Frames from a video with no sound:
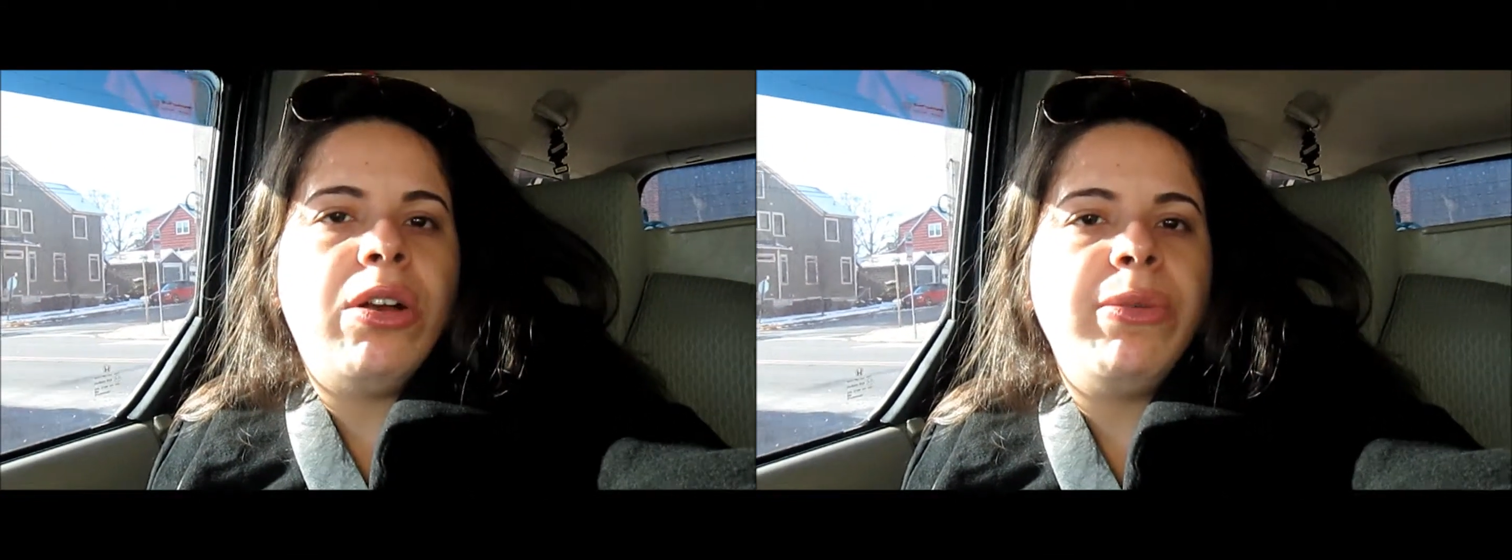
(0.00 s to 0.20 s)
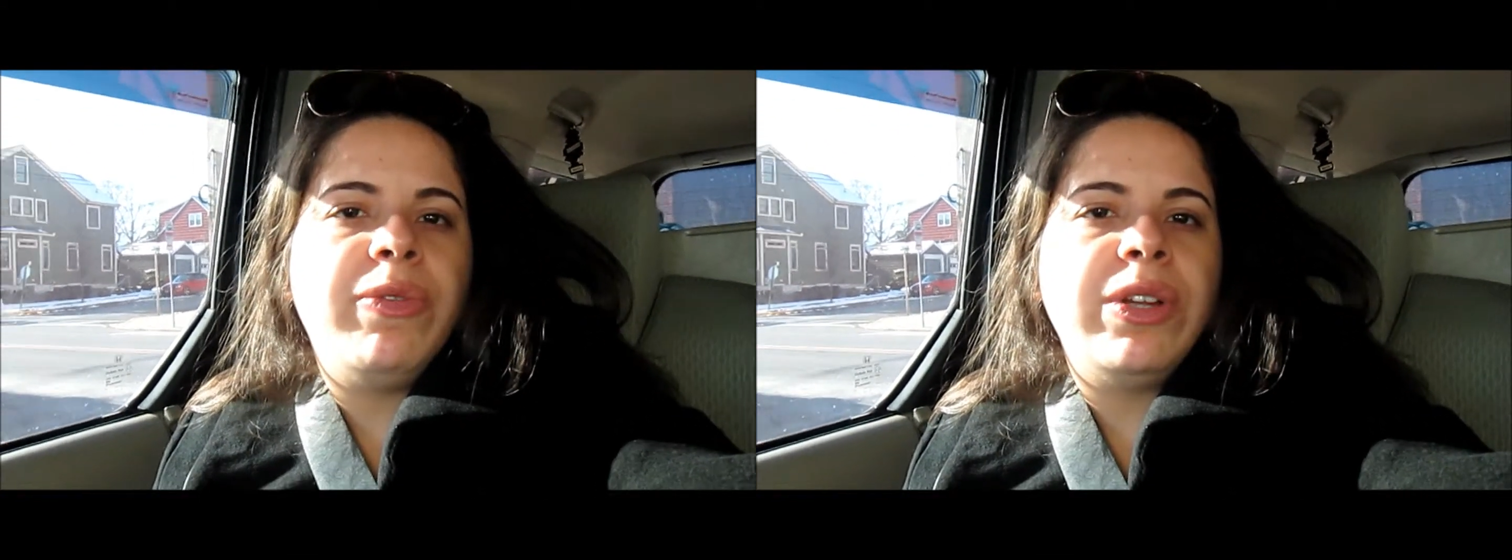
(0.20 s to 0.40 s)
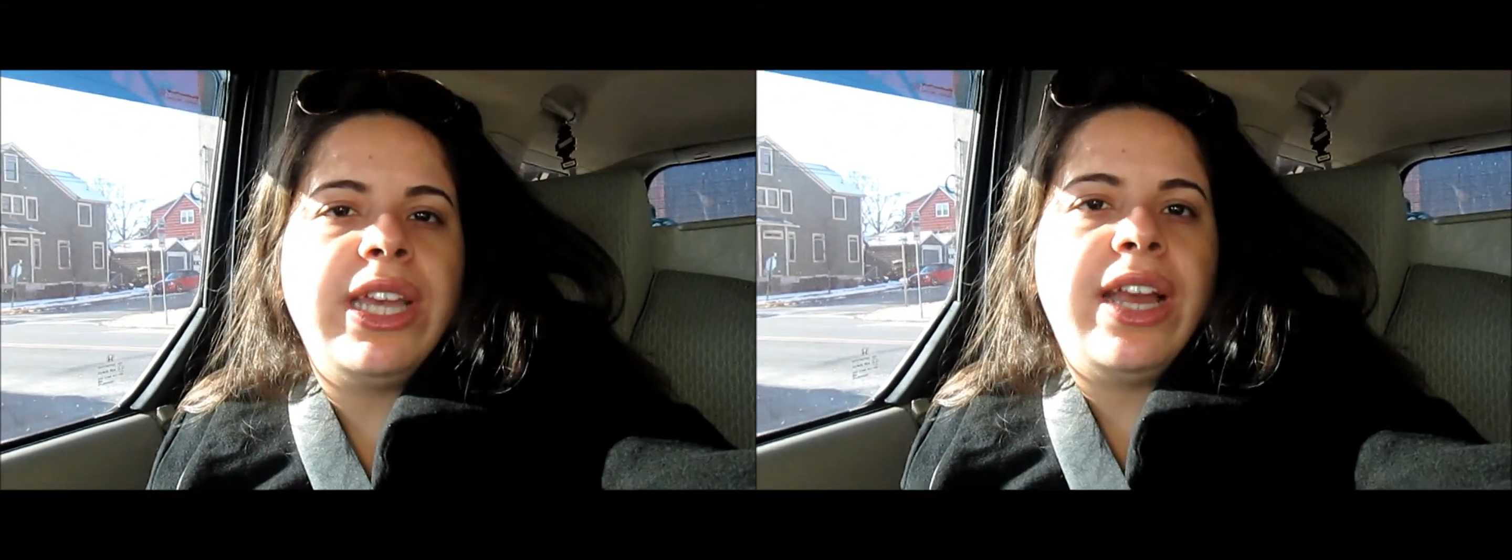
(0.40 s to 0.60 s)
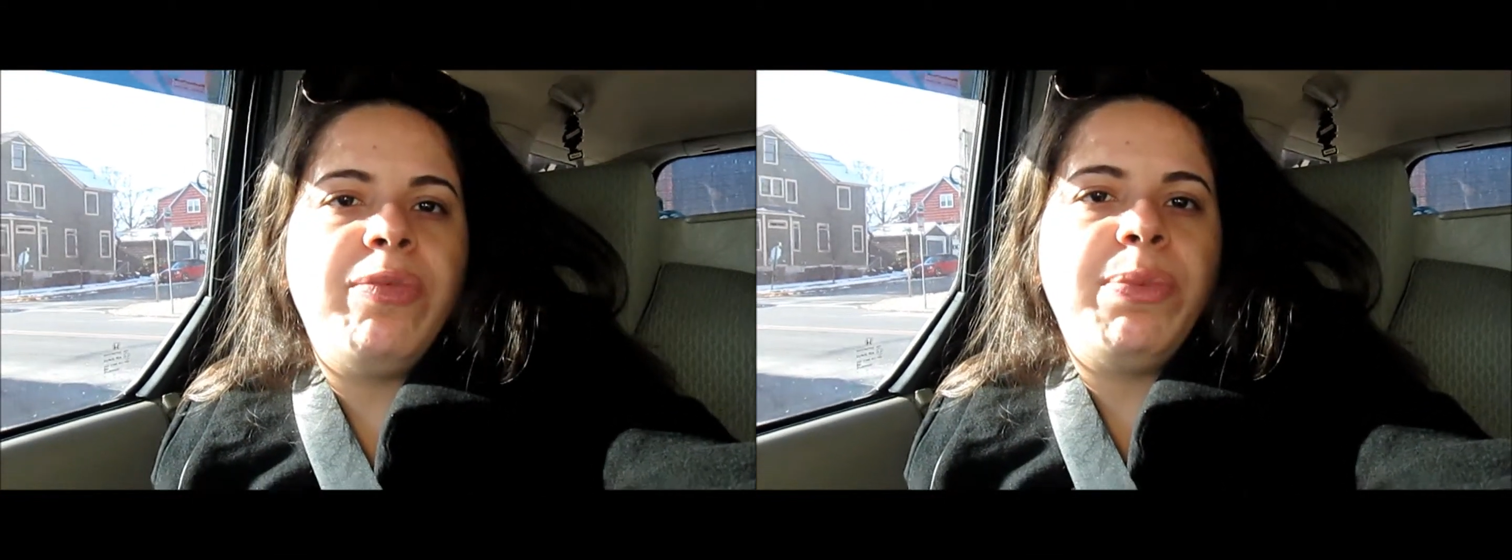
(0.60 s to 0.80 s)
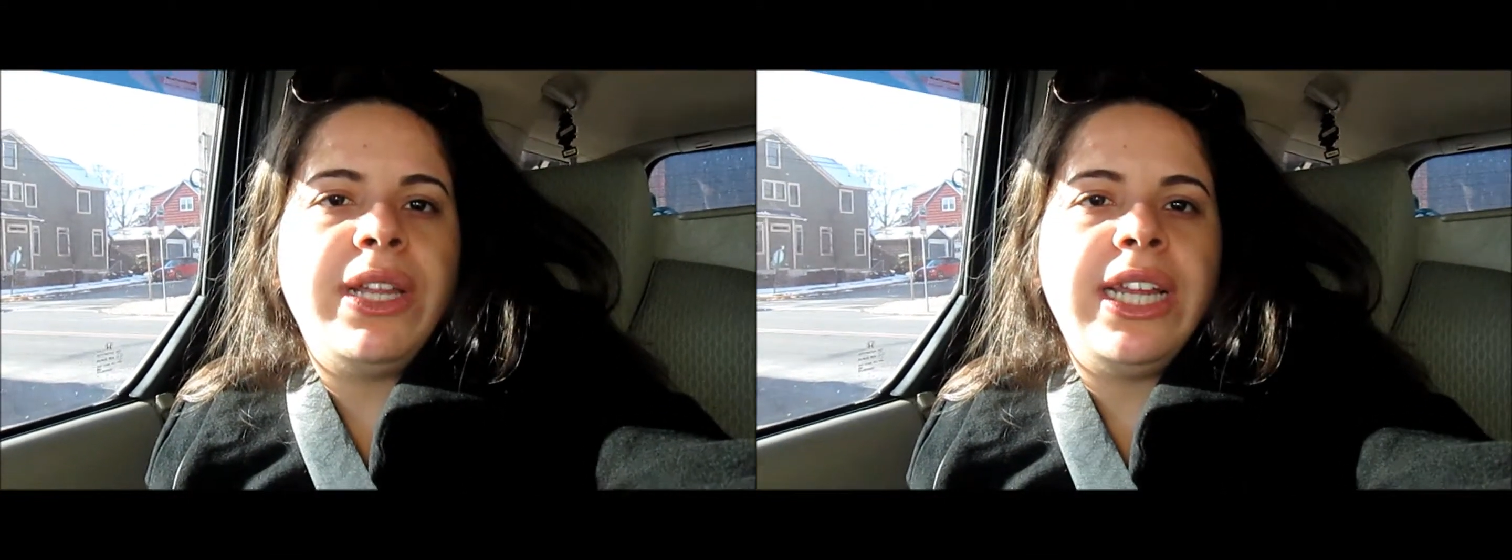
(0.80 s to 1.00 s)
all we really
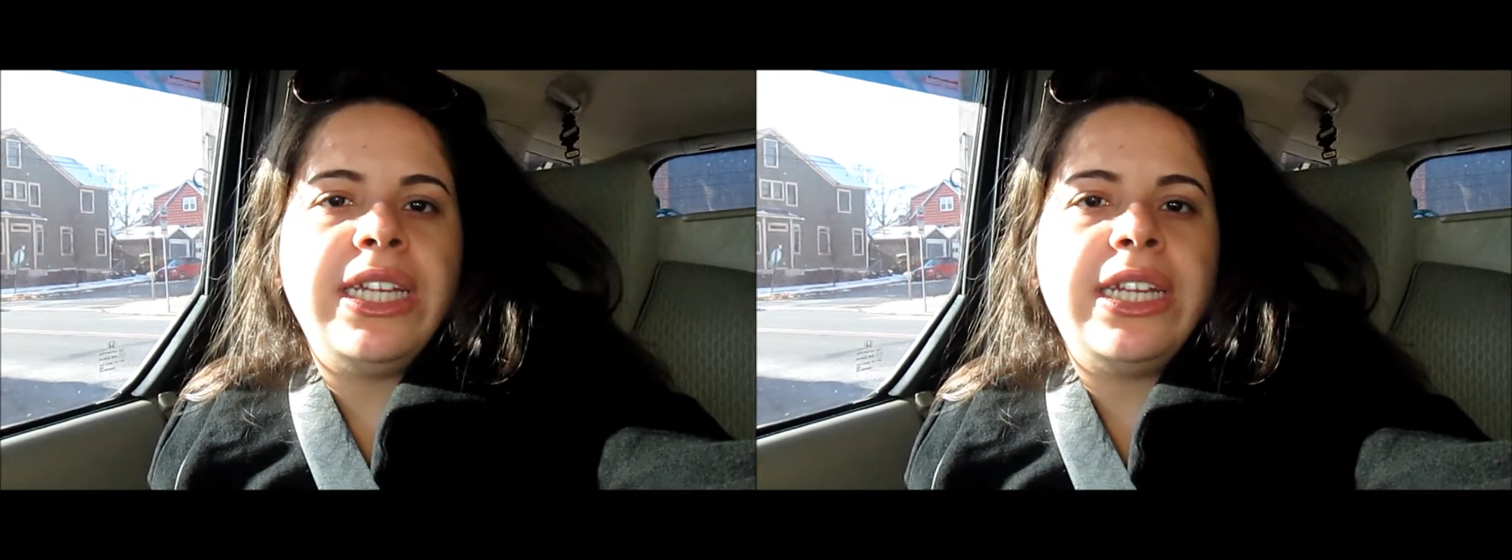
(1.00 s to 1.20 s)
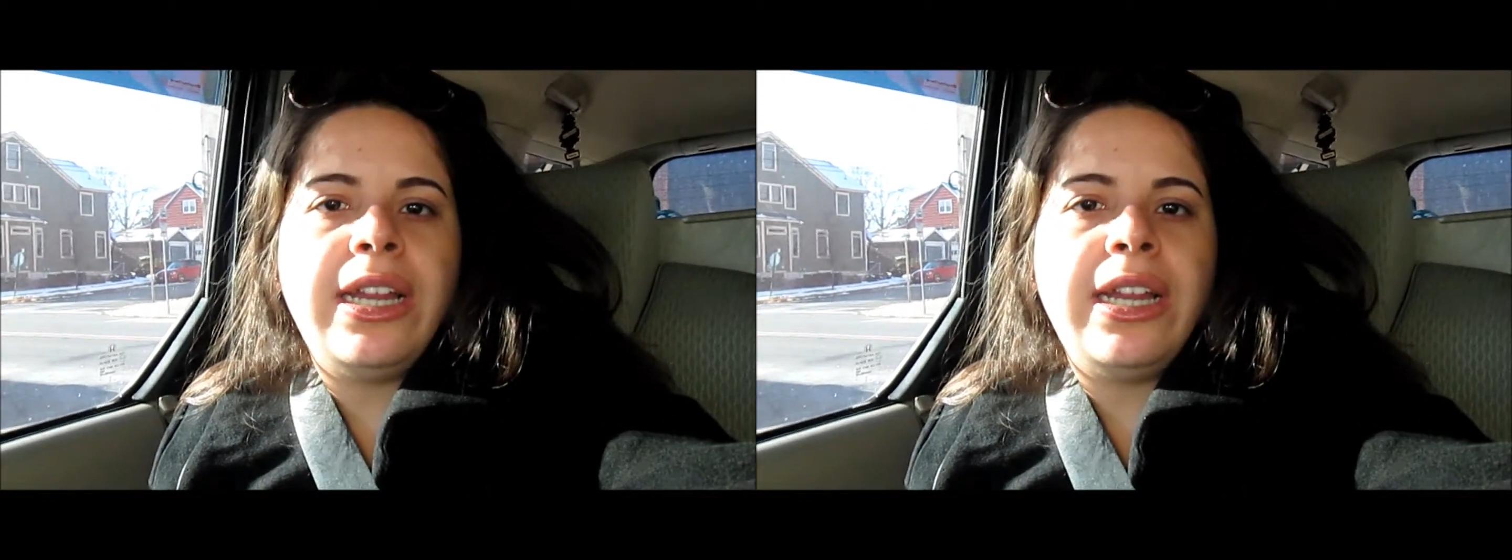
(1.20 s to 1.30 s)
have planned.